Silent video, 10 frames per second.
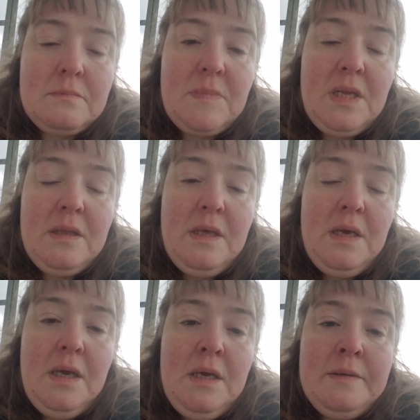
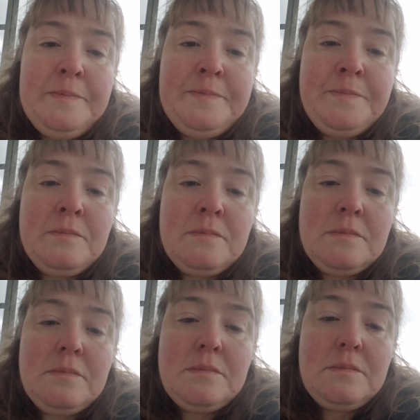in
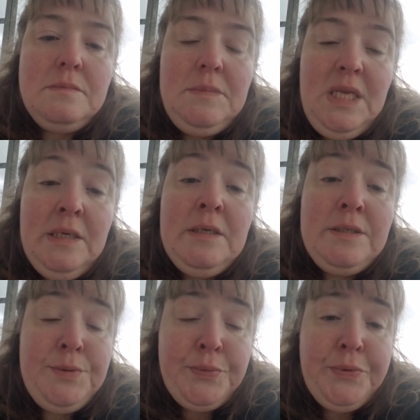
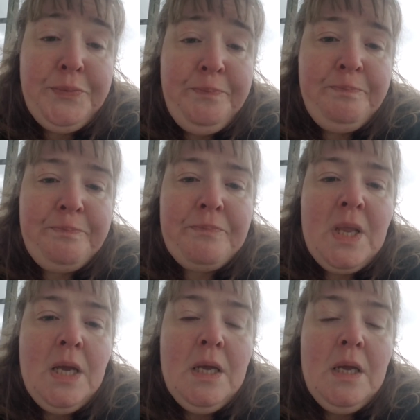his room,
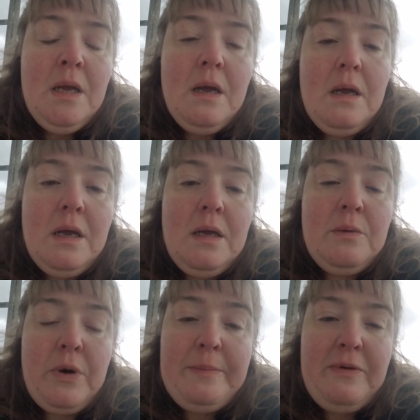
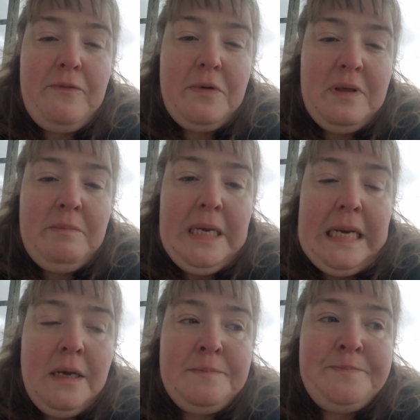right before the
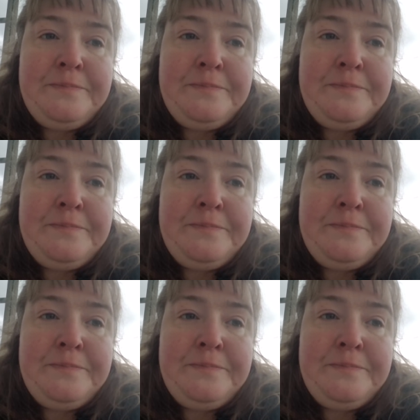meeting.